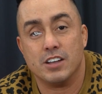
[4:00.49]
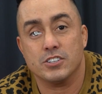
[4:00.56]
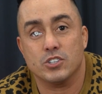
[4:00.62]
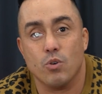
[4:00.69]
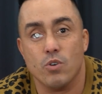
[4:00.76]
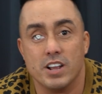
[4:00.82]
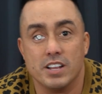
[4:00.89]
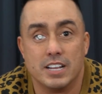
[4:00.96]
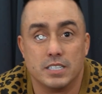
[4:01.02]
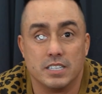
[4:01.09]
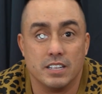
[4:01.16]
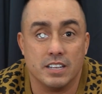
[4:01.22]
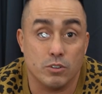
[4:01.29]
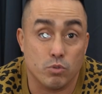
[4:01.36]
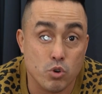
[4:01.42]
story that's
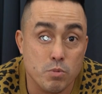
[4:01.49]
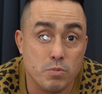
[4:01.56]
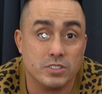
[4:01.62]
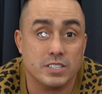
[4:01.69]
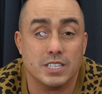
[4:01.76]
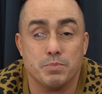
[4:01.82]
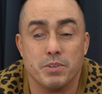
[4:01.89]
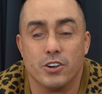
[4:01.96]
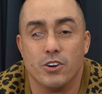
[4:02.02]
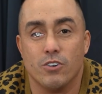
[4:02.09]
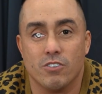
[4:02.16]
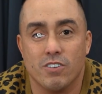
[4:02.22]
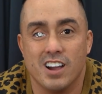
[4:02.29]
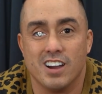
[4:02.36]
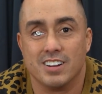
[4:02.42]
in rumors that's been going
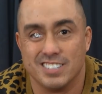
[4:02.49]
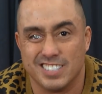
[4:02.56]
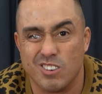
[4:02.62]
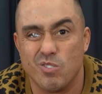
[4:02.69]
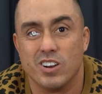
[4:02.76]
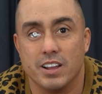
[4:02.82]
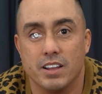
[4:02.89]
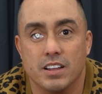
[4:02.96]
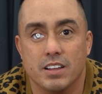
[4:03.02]
around, because I want